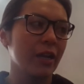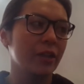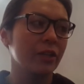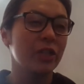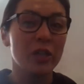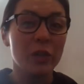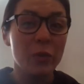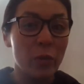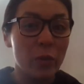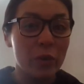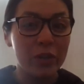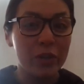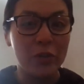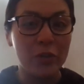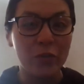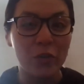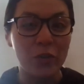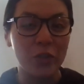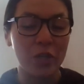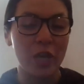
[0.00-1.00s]
didn't want to do
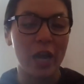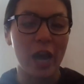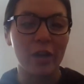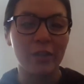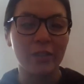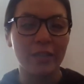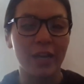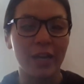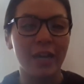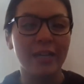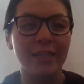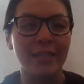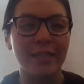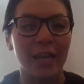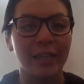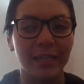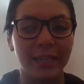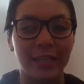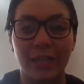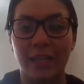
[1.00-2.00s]
first year health science. I
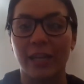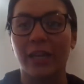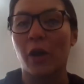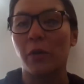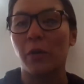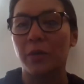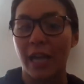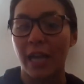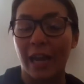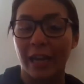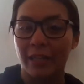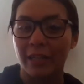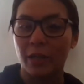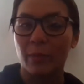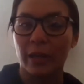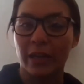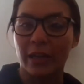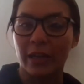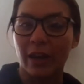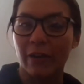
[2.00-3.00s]
didn't think I was
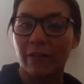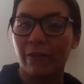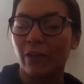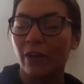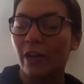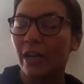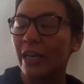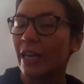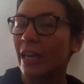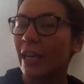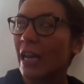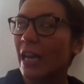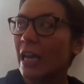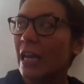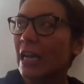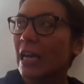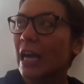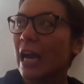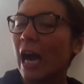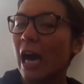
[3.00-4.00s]
academic enough for it.
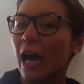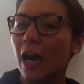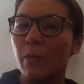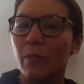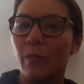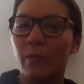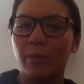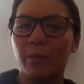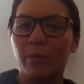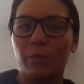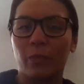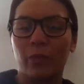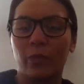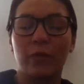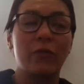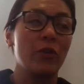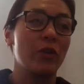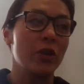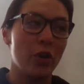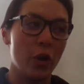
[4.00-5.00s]
Um,
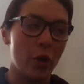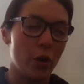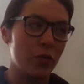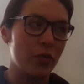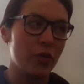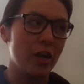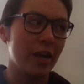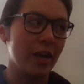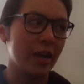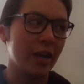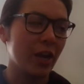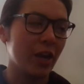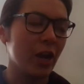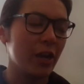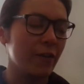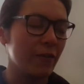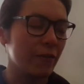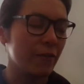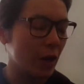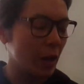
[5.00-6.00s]
for you know the kind
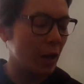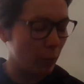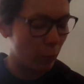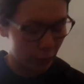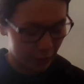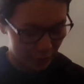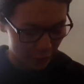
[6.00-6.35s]
of um, what's